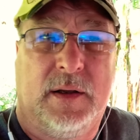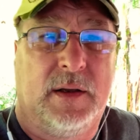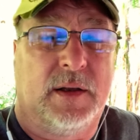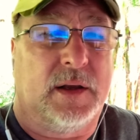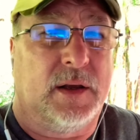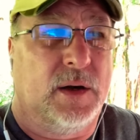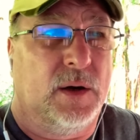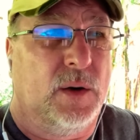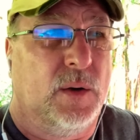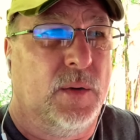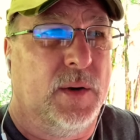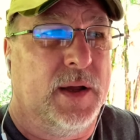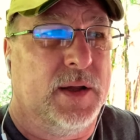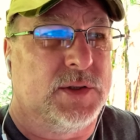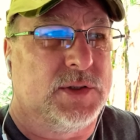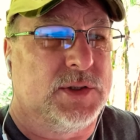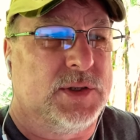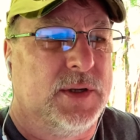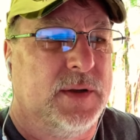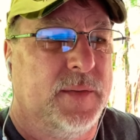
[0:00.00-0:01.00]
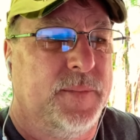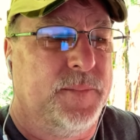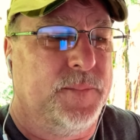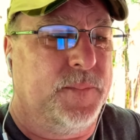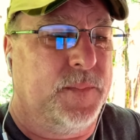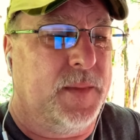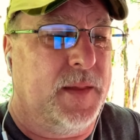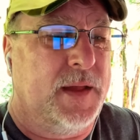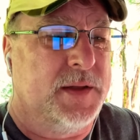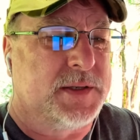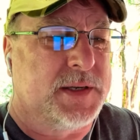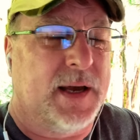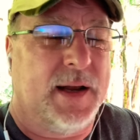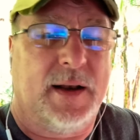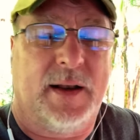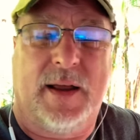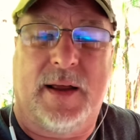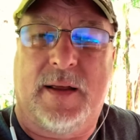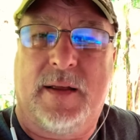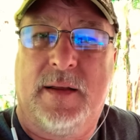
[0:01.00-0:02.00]
You know, it's it's kind of
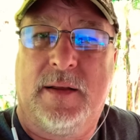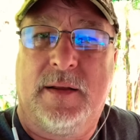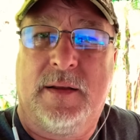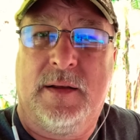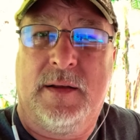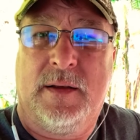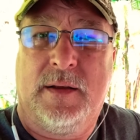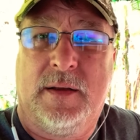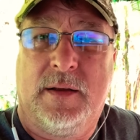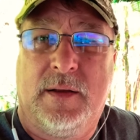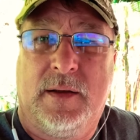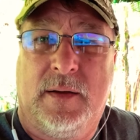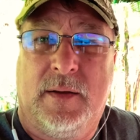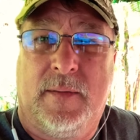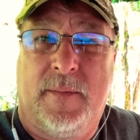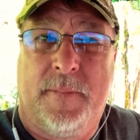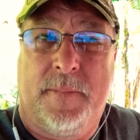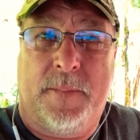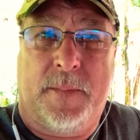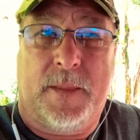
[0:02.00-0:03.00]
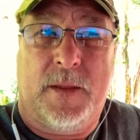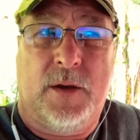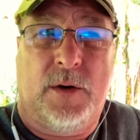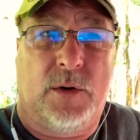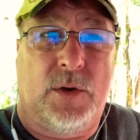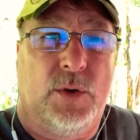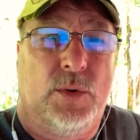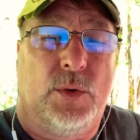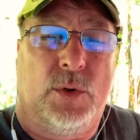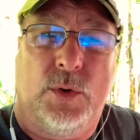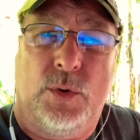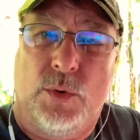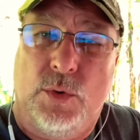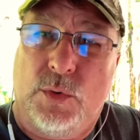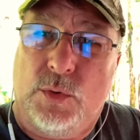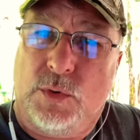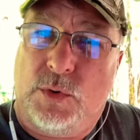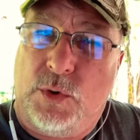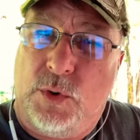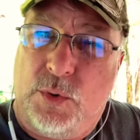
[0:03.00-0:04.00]
like, you know, you
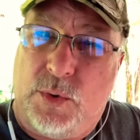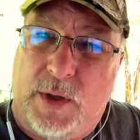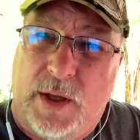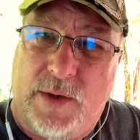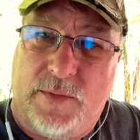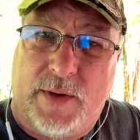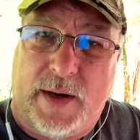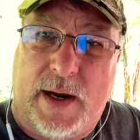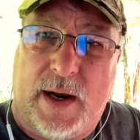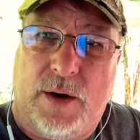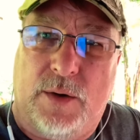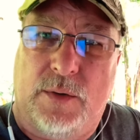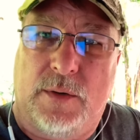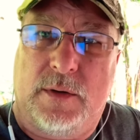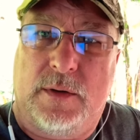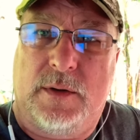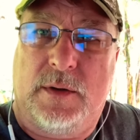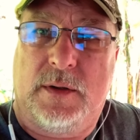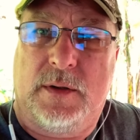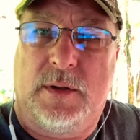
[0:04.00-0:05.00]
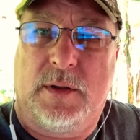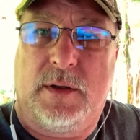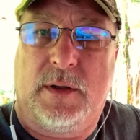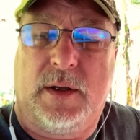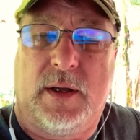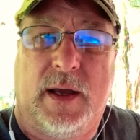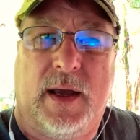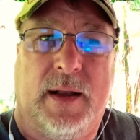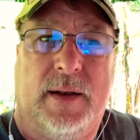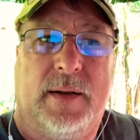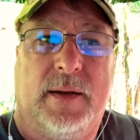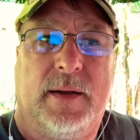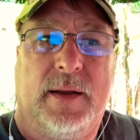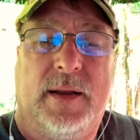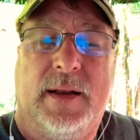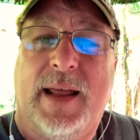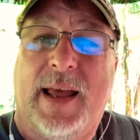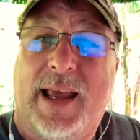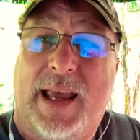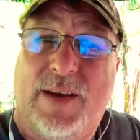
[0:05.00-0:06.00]
you you give it out, and
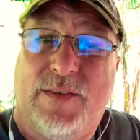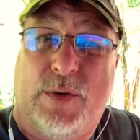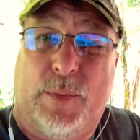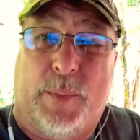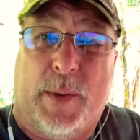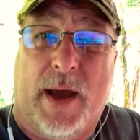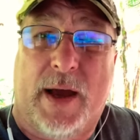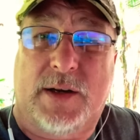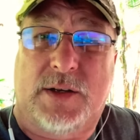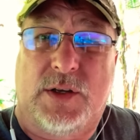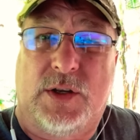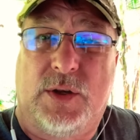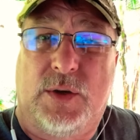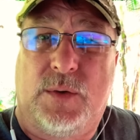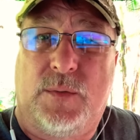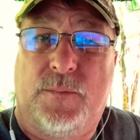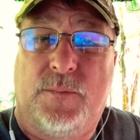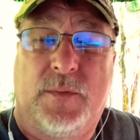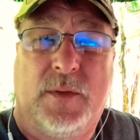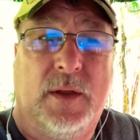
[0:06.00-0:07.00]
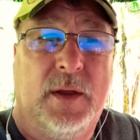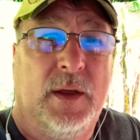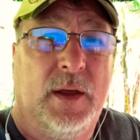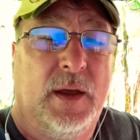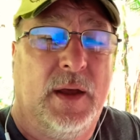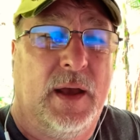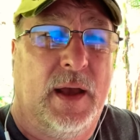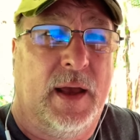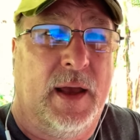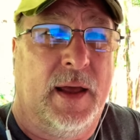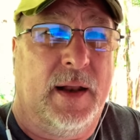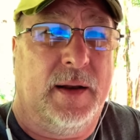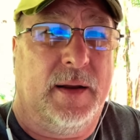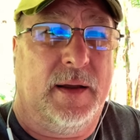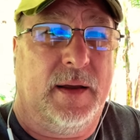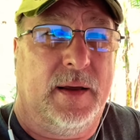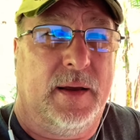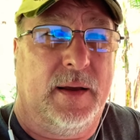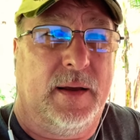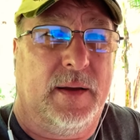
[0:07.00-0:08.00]
and they give it back to you, and
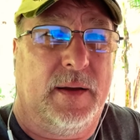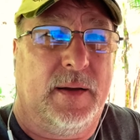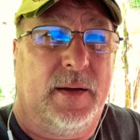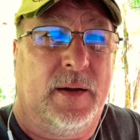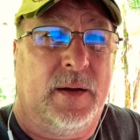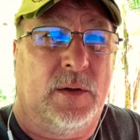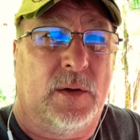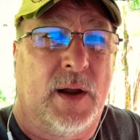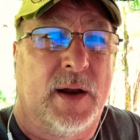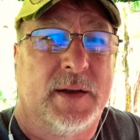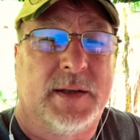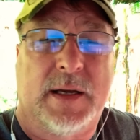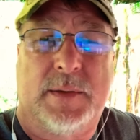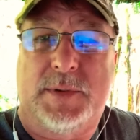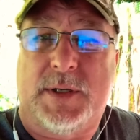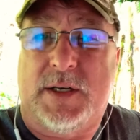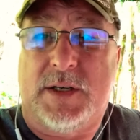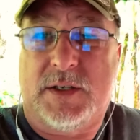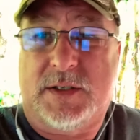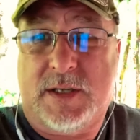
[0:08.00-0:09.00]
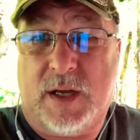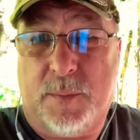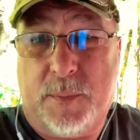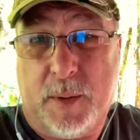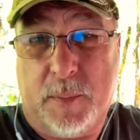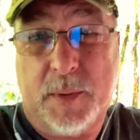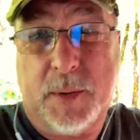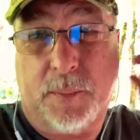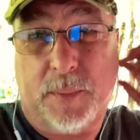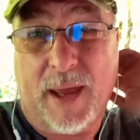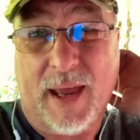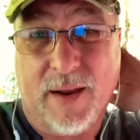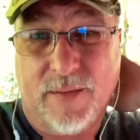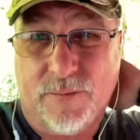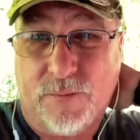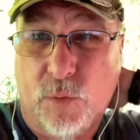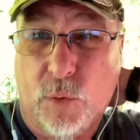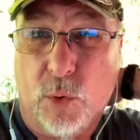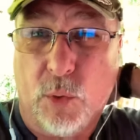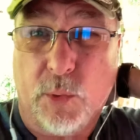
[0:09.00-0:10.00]
a lot of times I just tell people to pay it
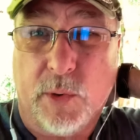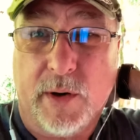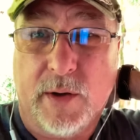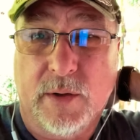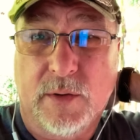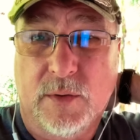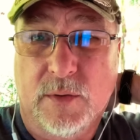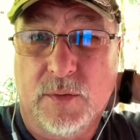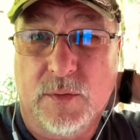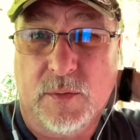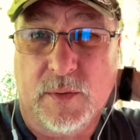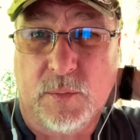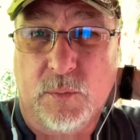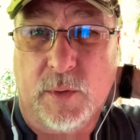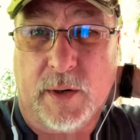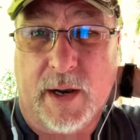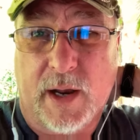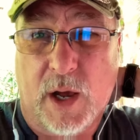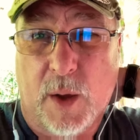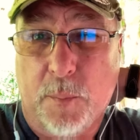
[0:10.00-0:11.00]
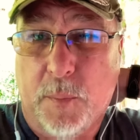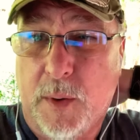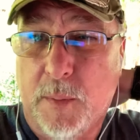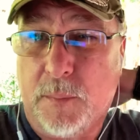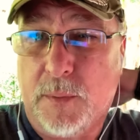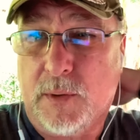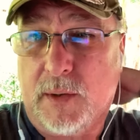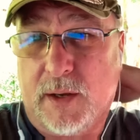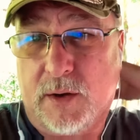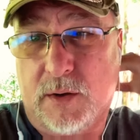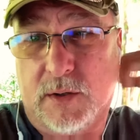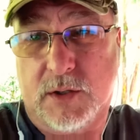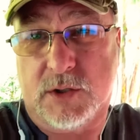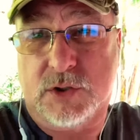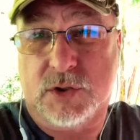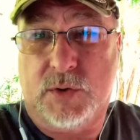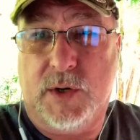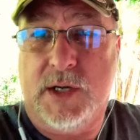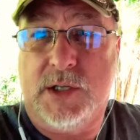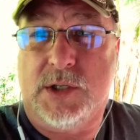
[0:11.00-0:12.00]
forward when I help people like on the
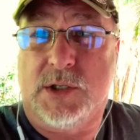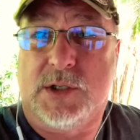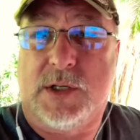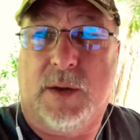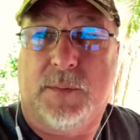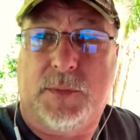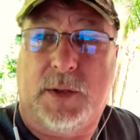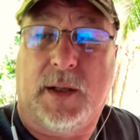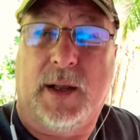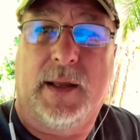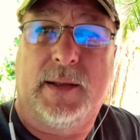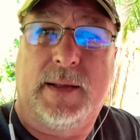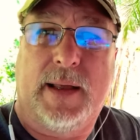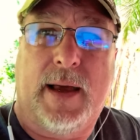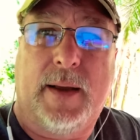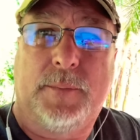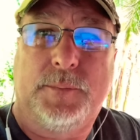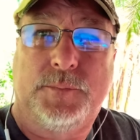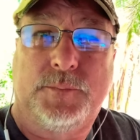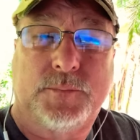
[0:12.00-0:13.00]
streets or something like that,